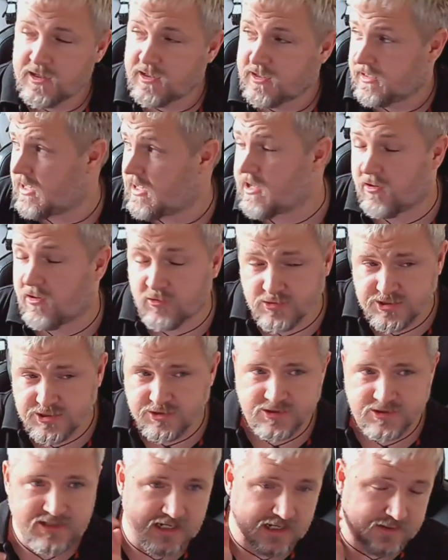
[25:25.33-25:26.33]
Yeah, or
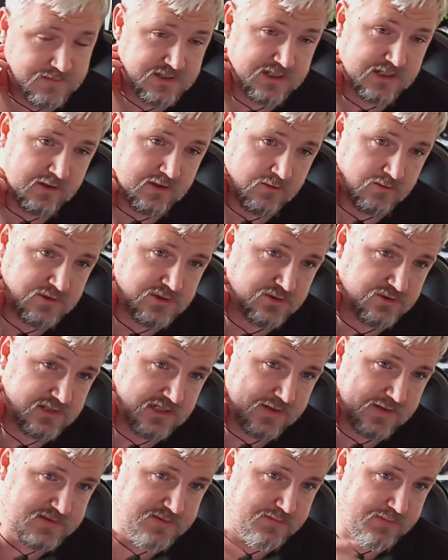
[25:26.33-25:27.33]
Sauce Labs. You know, Sauce
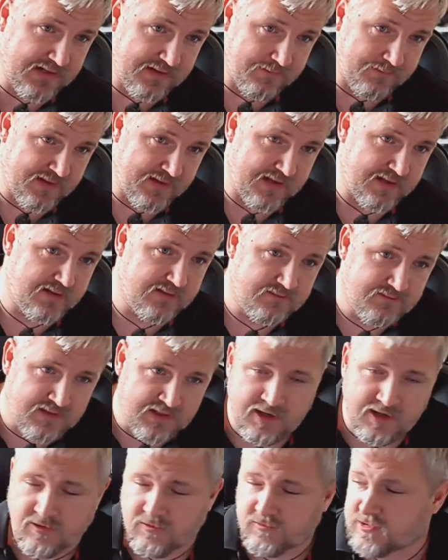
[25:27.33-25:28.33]
Labs has been a big you
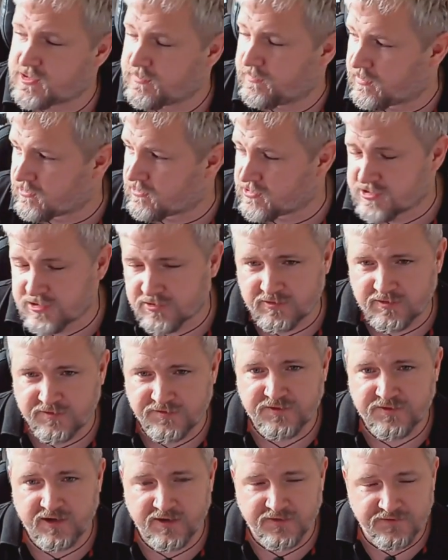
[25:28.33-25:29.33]
know supporter of
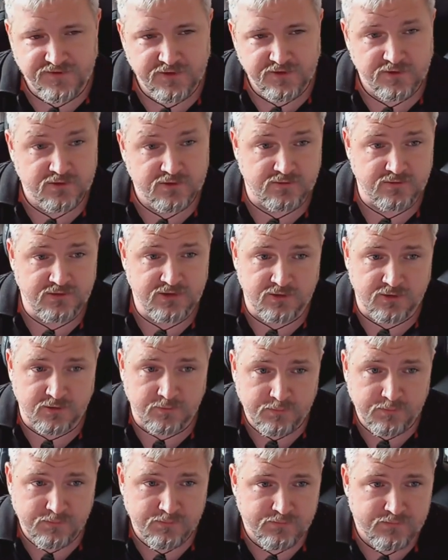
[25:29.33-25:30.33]
of your your
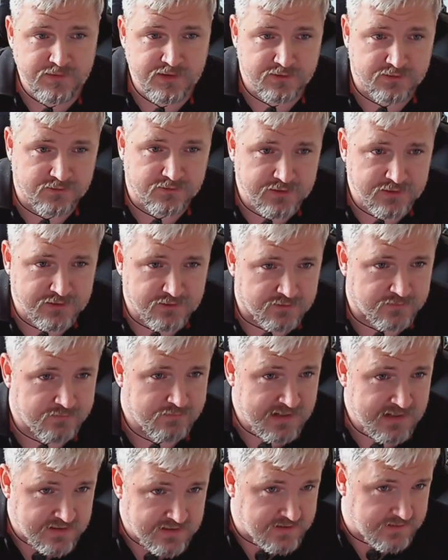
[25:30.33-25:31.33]
your your
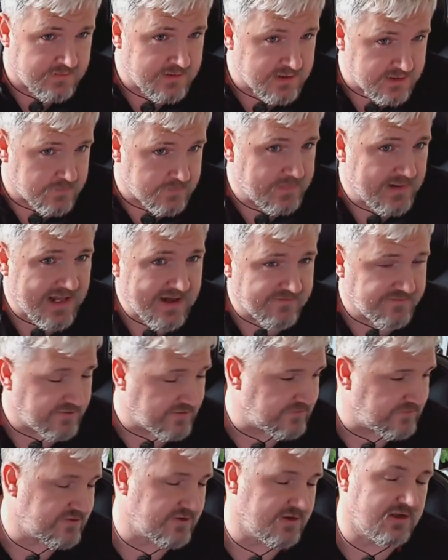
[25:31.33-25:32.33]
medium your
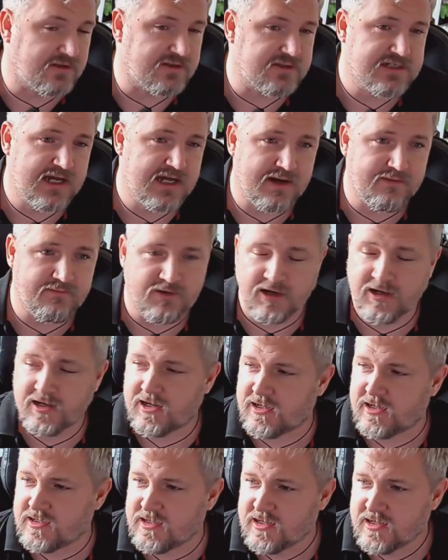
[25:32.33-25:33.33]
platform for a long time, right?
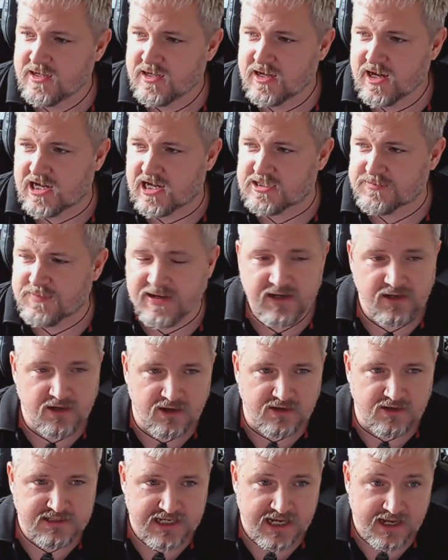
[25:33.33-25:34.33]
And I spend a
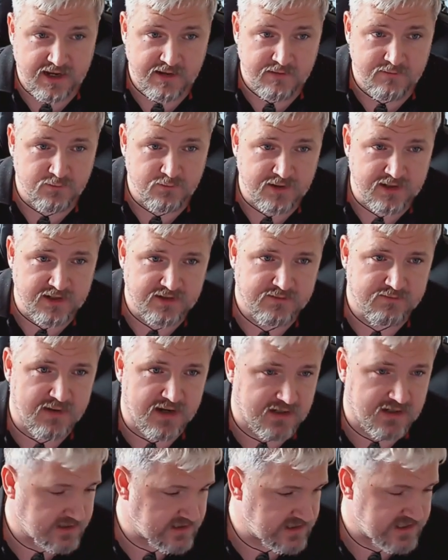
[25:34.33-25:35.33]
lot of time with
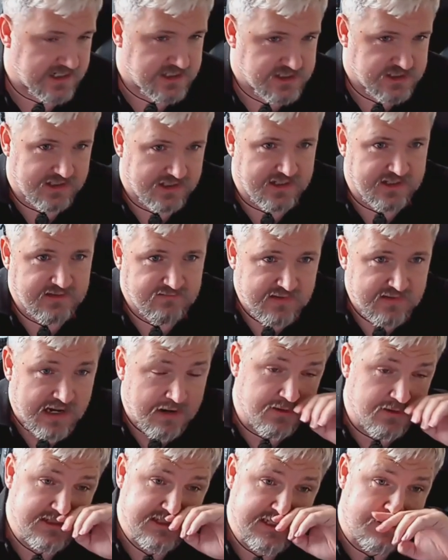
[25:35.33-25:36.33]
Marcus actually.
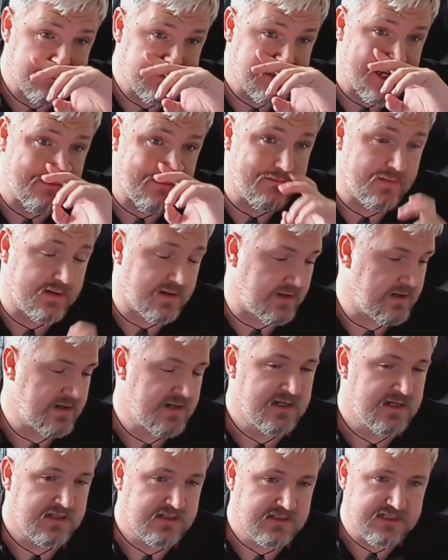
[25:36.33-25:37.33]
Our September
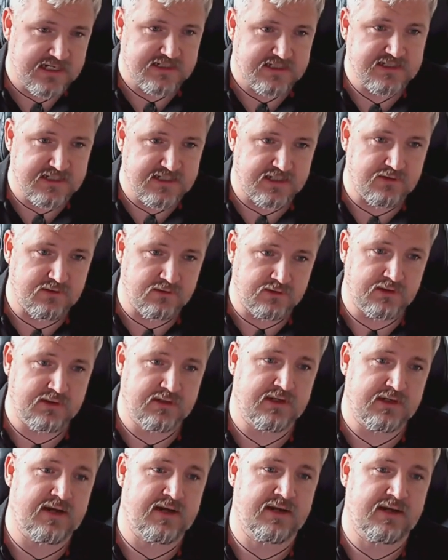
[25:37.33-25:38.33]
testing
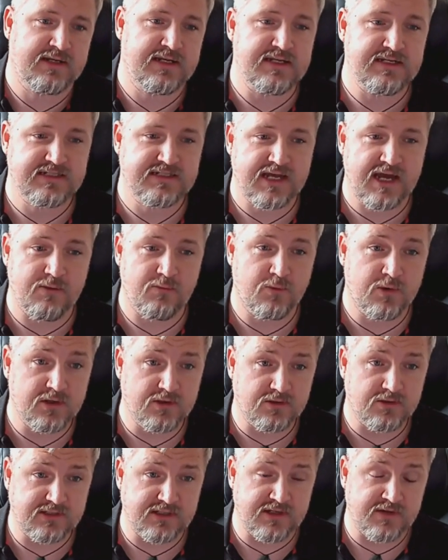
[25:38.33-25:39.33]
uh, Keysight
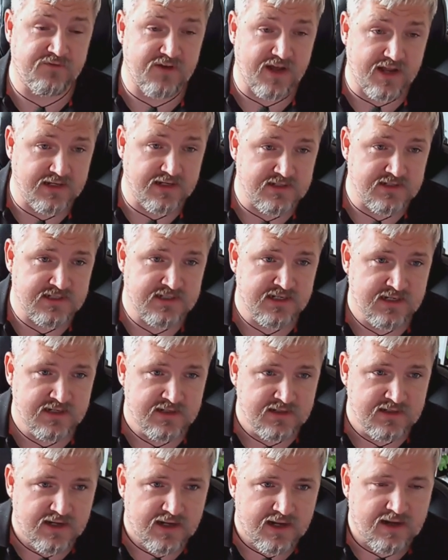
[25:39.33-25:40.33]
World event
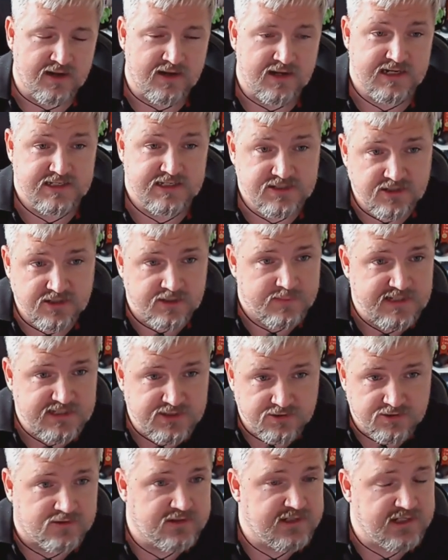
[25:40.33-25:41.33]
uh, is going to be
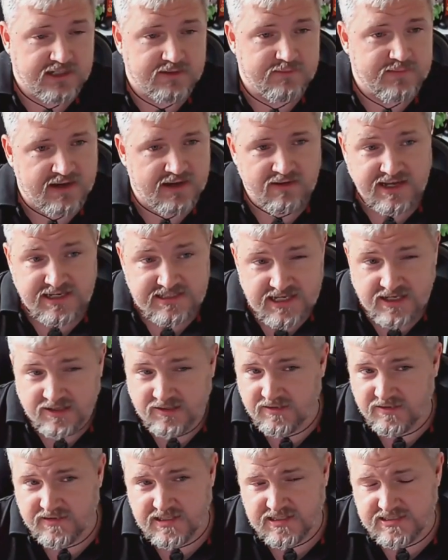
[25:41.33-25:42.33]
talking about
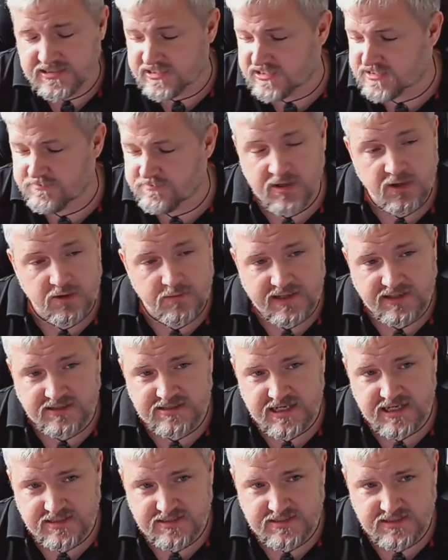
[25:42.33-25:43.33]
exactly this this mobile
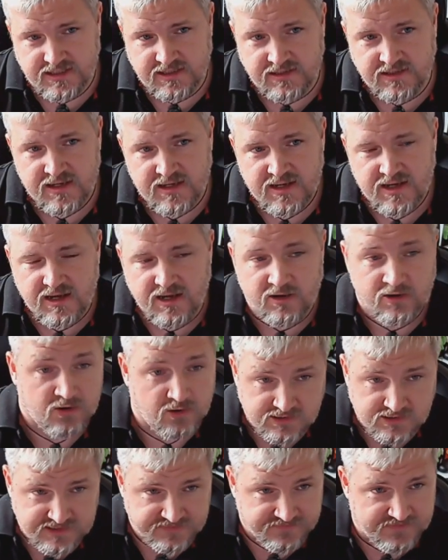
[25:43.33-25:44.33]
testing uh,
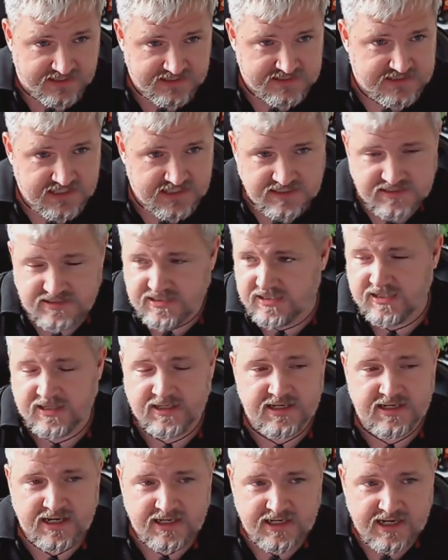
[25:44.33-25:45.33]
or device testing
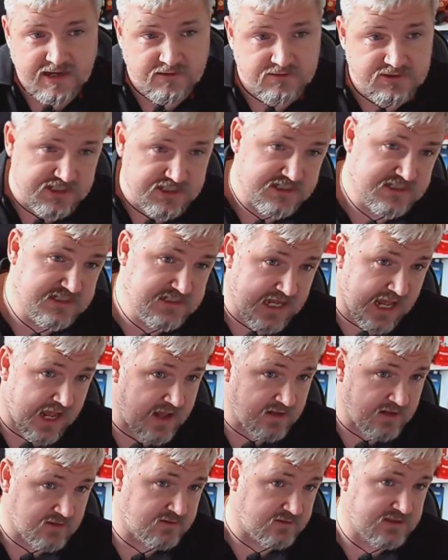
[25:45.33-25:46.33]
and, and how to
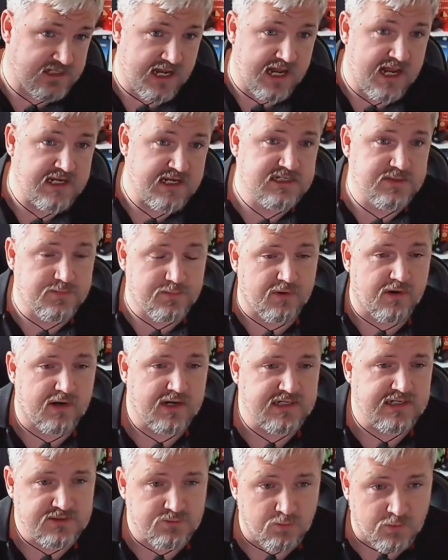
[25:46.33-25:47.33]
scale to
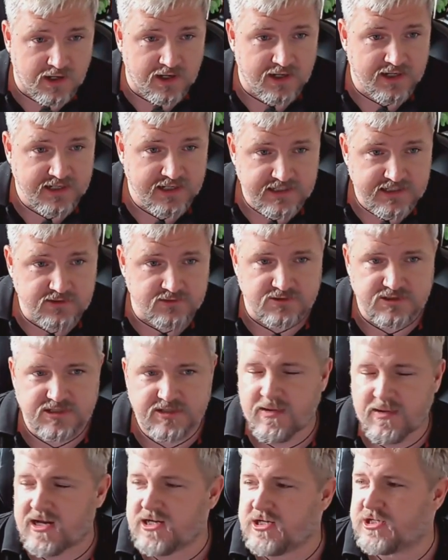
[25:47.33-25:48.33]
enterprise wide
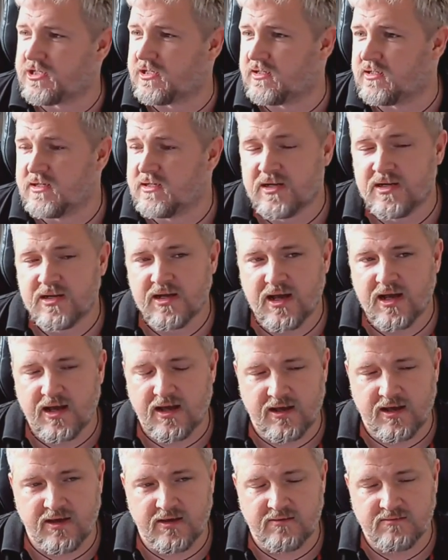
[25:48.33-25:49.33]
automation.
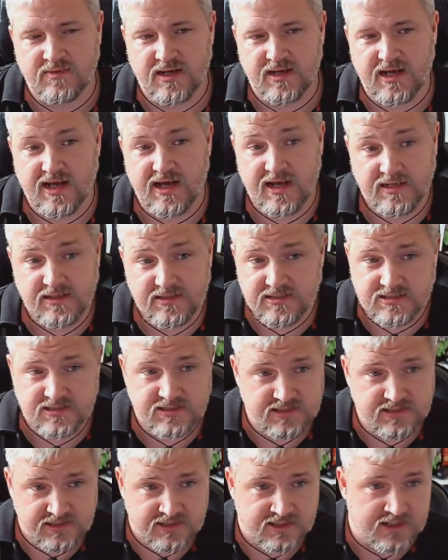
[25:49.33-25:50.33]
Um, and,
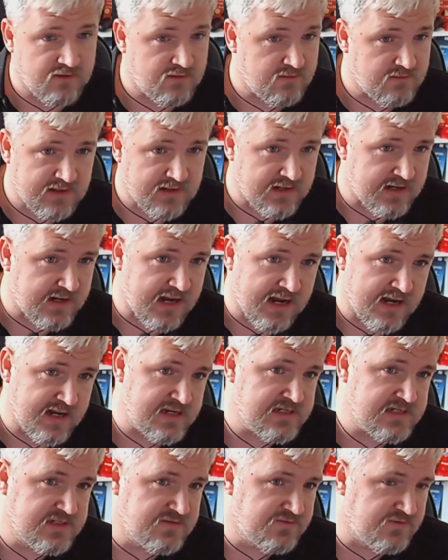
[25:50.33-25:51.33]
you know, I
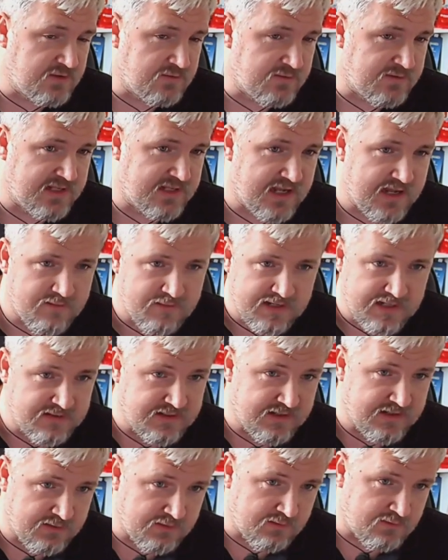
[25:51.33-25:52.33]
interview with him
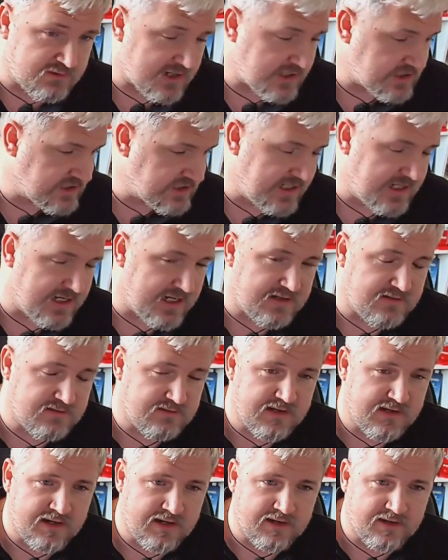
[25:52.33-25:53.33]
in, and we're actually
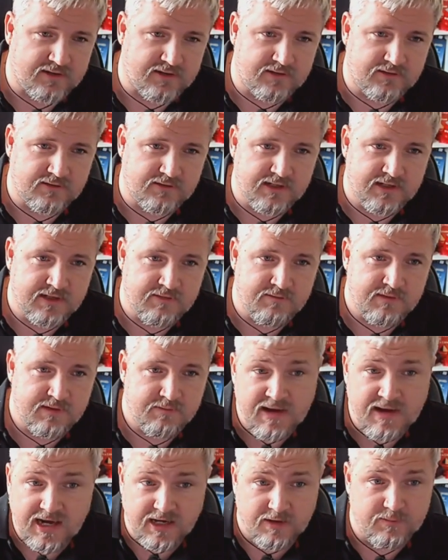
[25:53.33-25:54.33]
in, uh, in
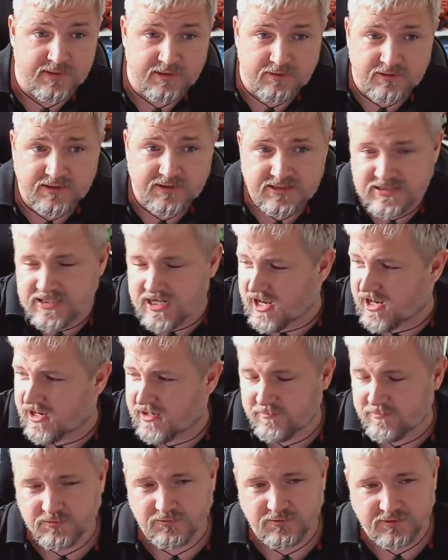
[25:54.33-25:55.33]
Malibu at the
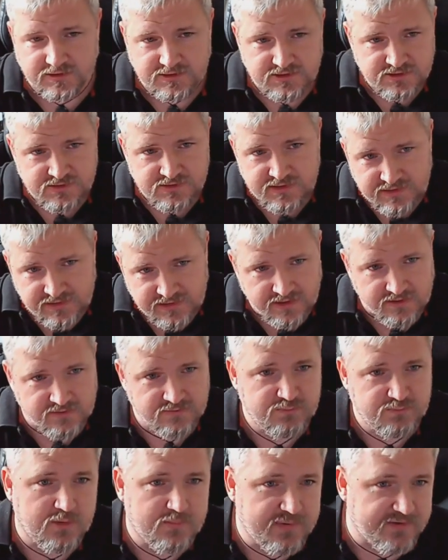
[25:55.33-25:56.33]
time and we're, you know,
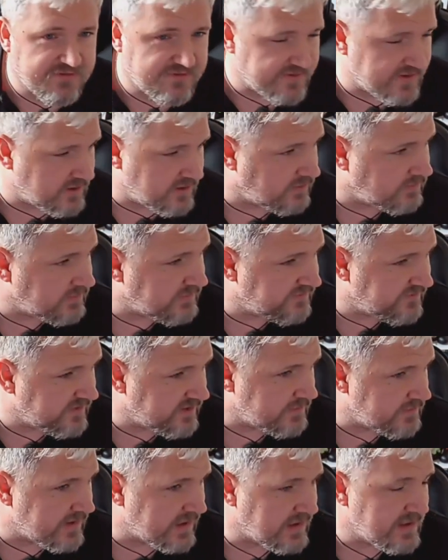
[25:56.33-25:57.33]
proper film
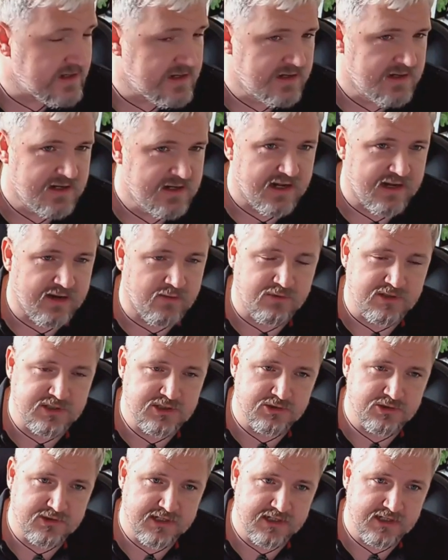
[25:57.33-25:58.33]
filming and we're
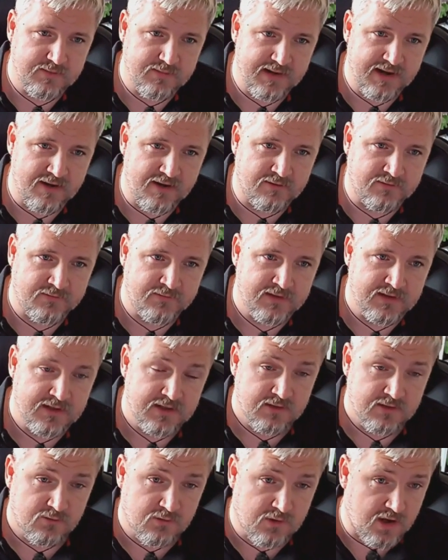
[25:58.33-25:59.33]
talking about,
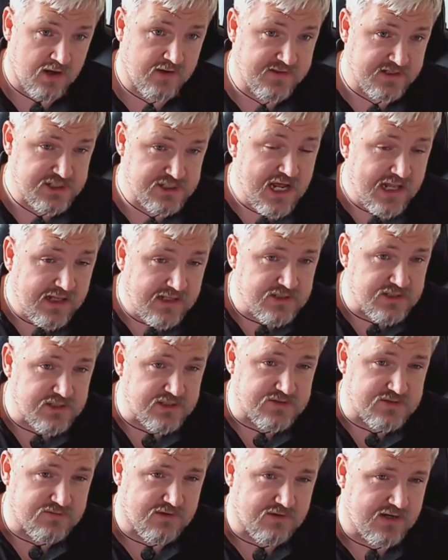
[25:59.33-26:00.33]
what are the
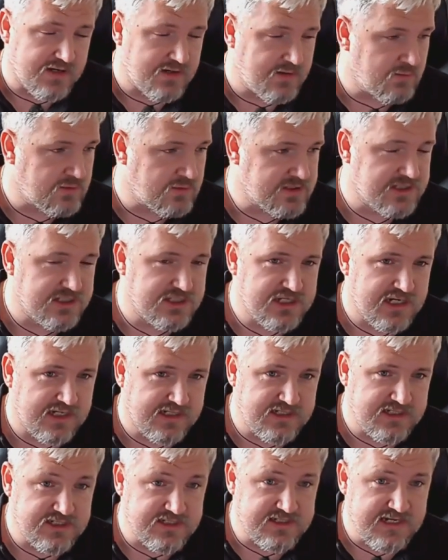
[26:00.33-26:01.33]
challenges, right? What's the
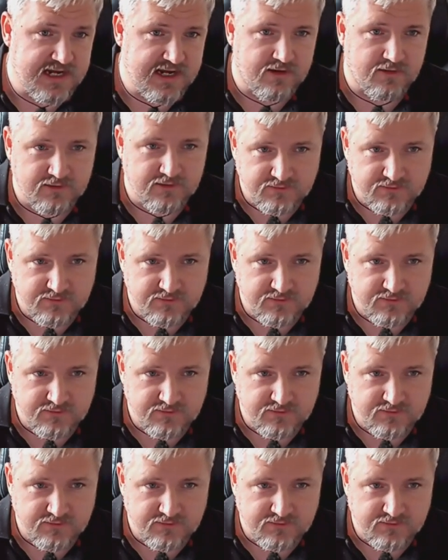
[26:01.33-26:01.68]
challenges now?